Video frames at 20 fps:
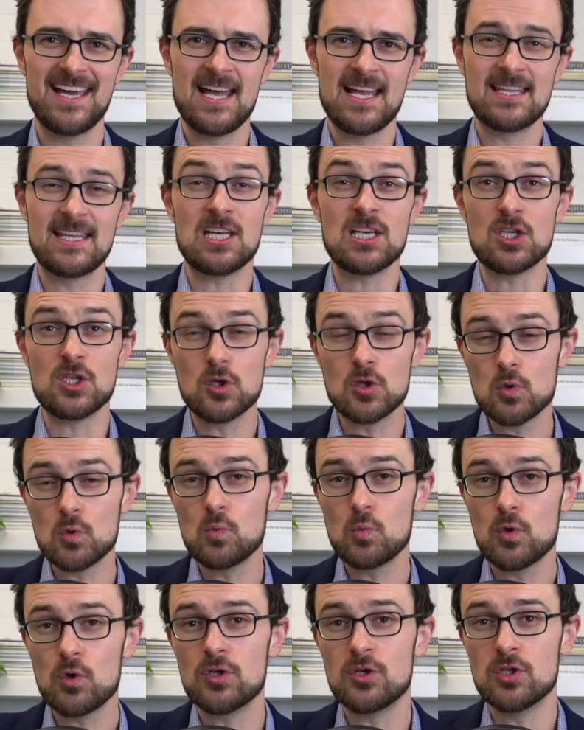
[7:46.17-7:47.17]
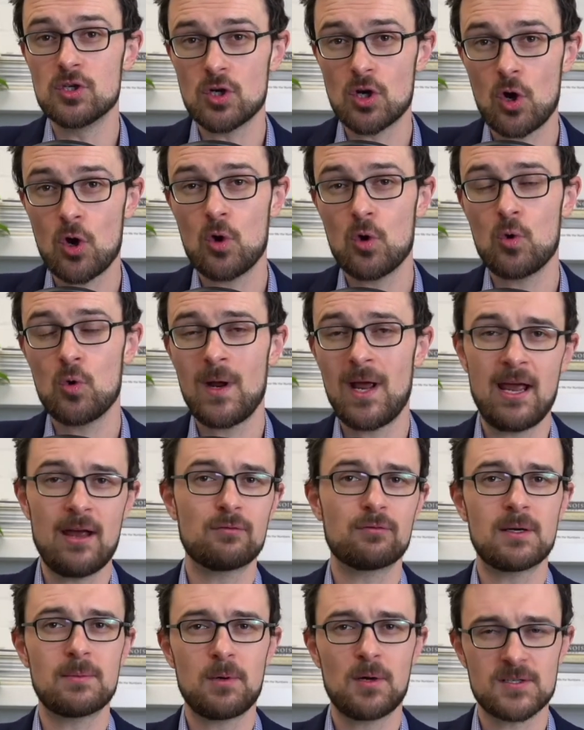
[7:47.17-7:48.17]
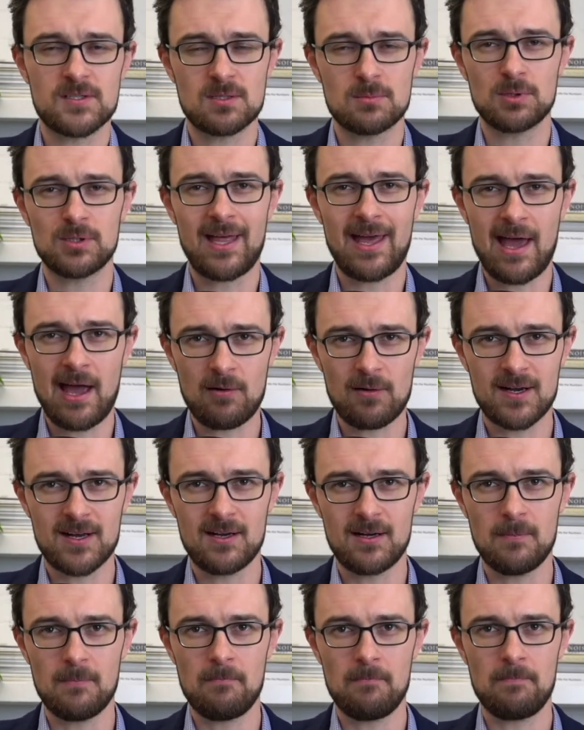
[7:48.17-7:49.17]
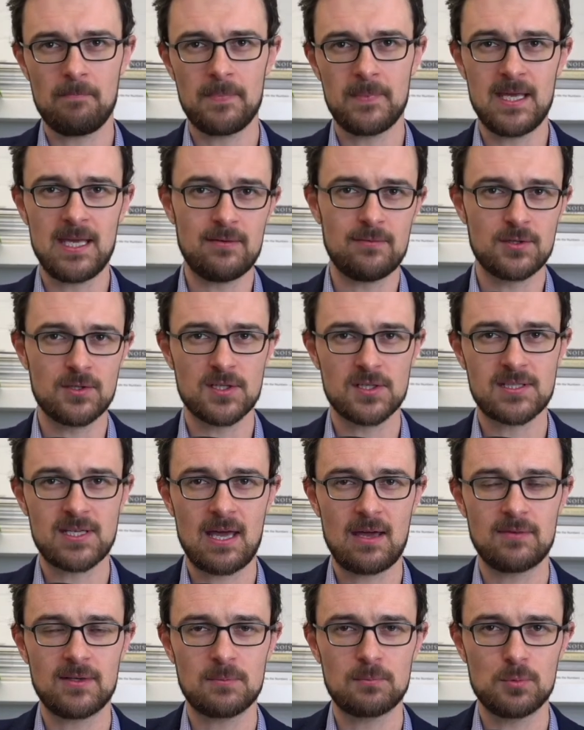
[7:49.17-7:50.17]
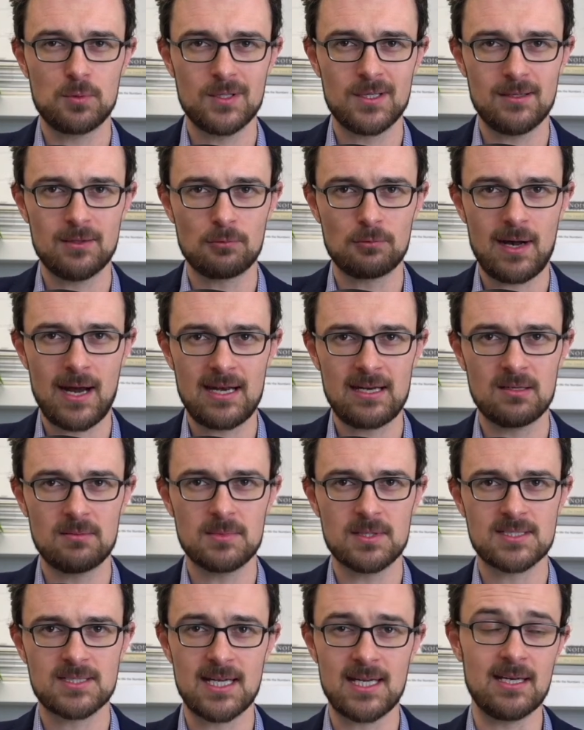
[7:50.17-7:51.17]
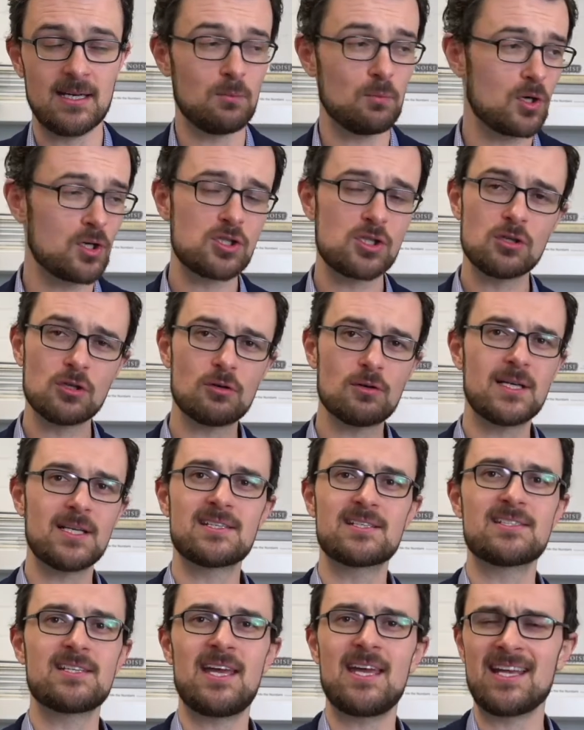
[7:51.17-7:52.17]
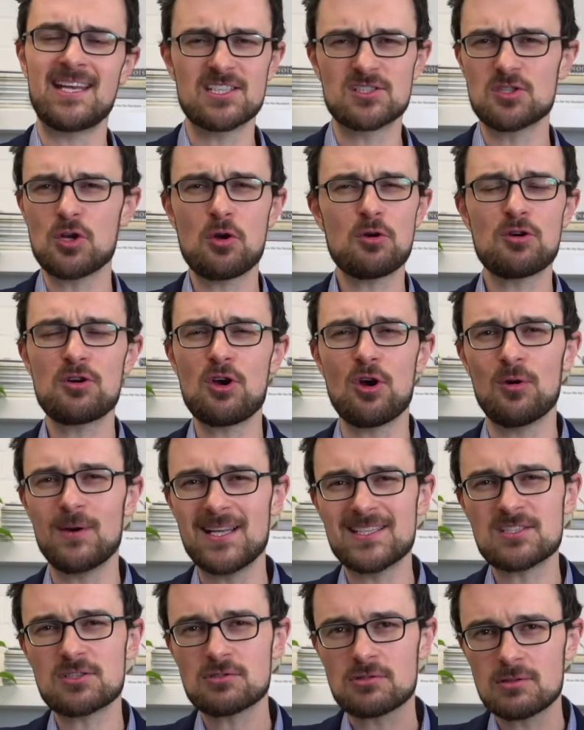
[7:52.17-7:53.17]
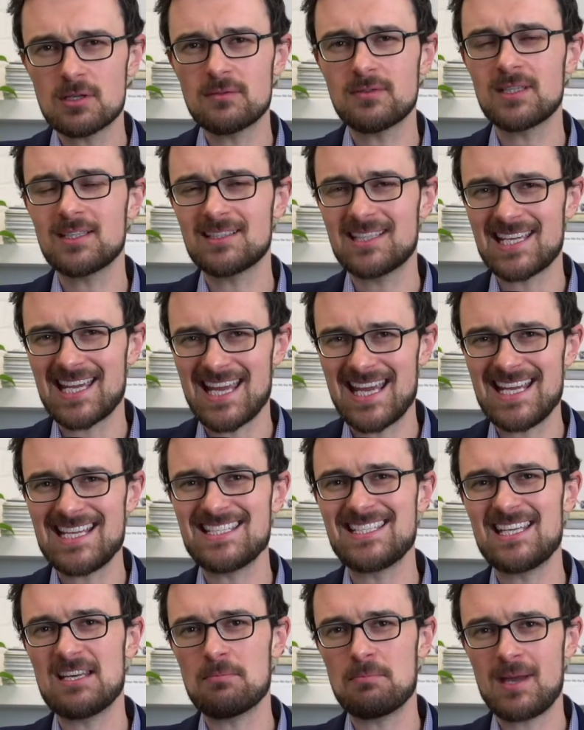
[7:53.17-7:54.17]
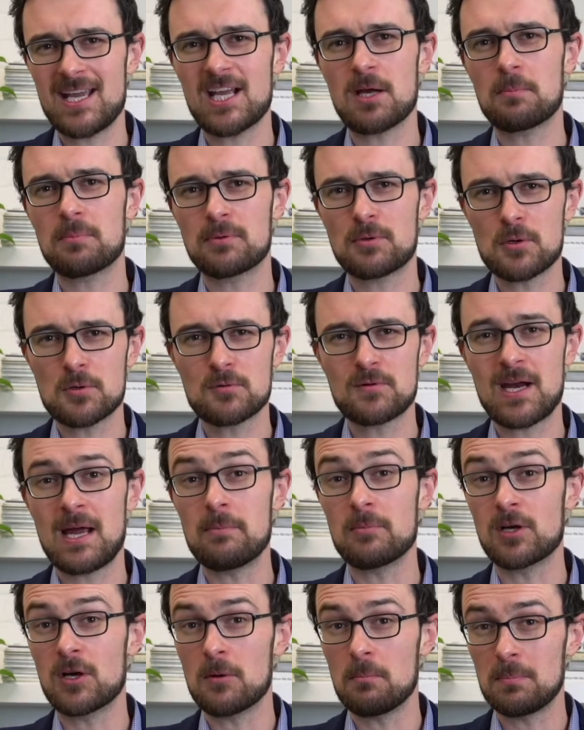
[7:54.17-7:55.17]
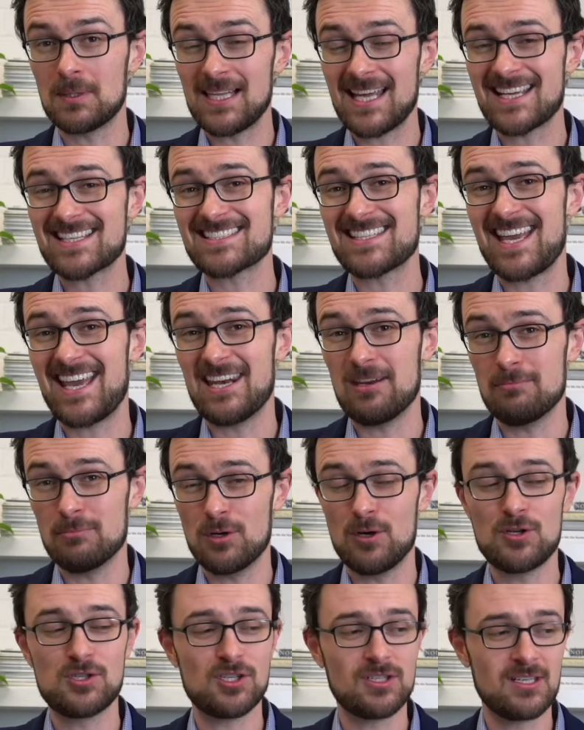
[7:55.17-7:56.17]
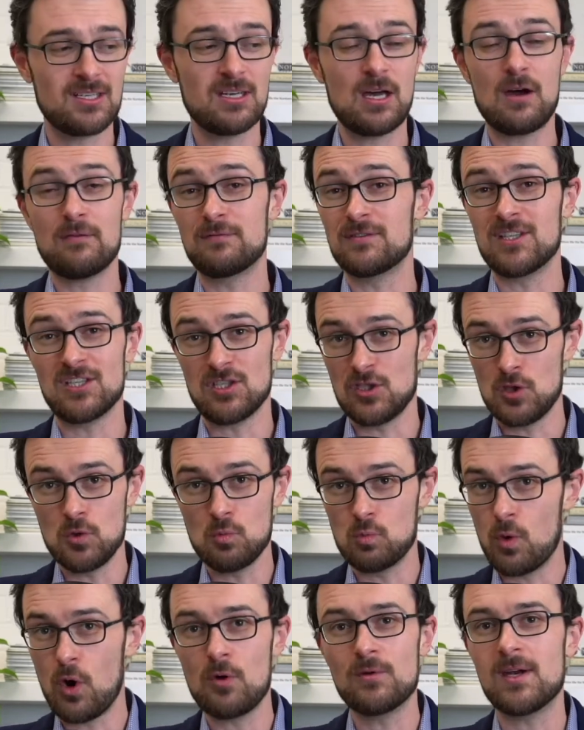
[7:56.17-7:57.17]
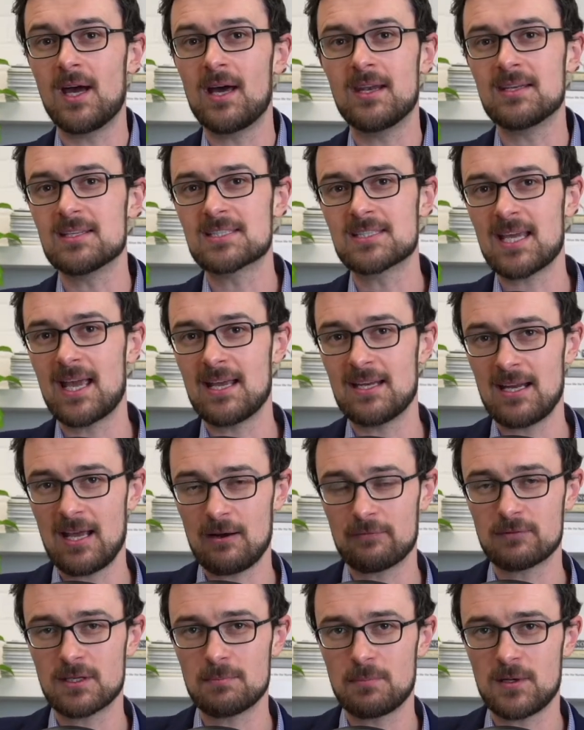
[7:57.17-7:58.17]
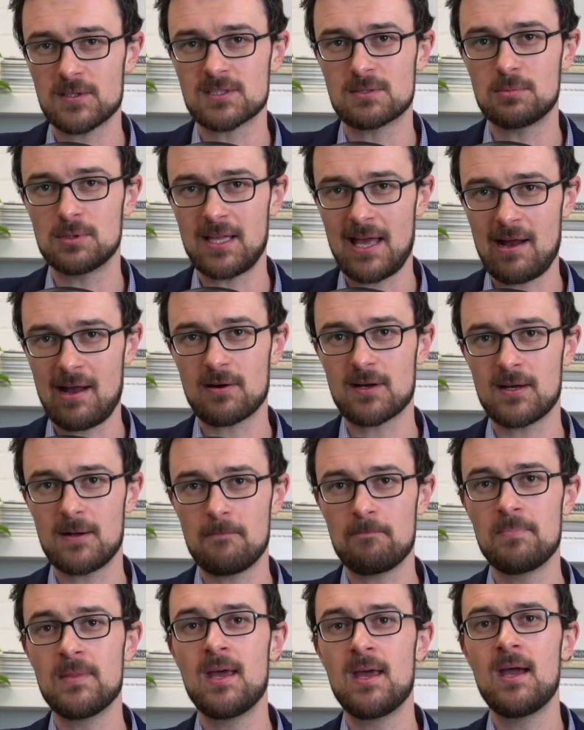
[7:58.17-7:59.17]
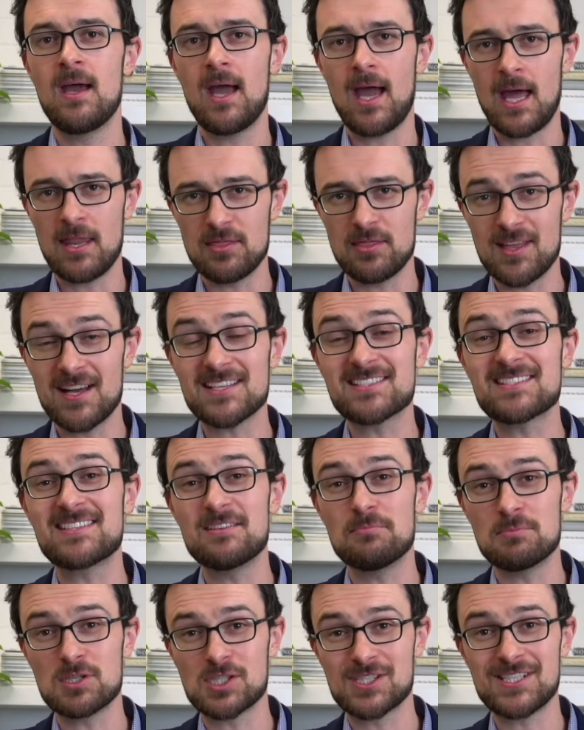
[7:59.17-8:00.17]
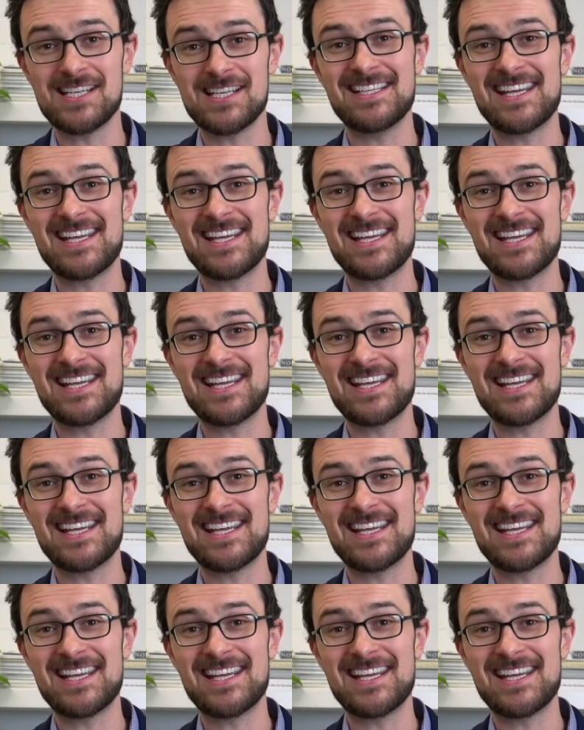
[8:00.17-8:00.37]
then you would know every possible outcome, even just having put the randomness in. And what Turing's saying is, no, it's trivially easy to make a program complex and emergent enough that you won't understand every possible outcome. And thus the machine